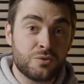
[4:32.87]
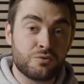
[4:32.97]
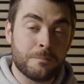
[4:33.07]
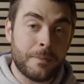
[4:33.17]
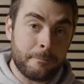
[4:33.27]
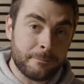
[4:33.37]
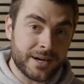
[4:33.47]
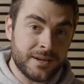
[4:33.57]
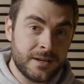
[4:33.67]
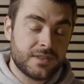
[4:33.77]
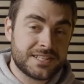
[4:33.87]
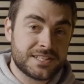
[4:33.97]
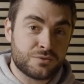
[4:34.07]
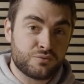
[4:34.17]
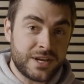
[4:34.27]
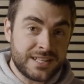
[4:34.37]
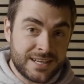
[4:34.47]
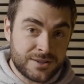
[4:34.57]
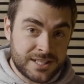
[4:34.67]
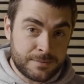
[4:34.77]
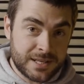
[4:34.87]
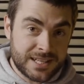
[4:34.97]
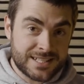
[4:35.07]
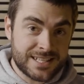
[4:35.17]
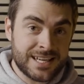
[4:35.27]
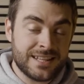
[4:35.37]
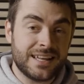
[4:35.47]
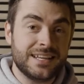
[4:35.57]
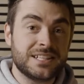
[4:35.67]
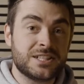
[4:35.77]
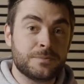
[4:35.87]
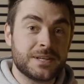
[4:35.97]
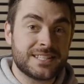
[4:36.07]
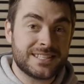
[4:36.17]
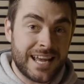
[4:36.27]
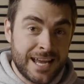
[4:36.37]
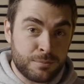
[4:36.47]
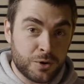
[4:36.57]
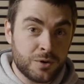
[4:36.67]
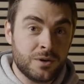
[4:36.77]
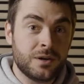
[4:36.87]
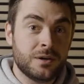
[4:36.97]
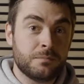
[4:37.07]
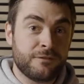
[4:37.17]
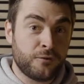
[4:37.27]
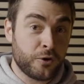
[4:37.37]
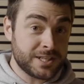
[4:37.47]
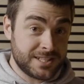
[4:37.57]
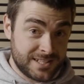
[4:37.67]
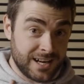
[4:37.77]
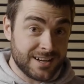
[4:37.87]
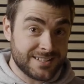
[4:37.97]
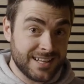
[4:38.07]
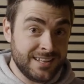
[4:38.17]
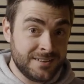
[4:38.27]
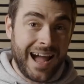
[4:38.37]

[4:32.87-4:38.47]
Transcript: Remember, this is a retail CBDC that needs to be stable before it's started.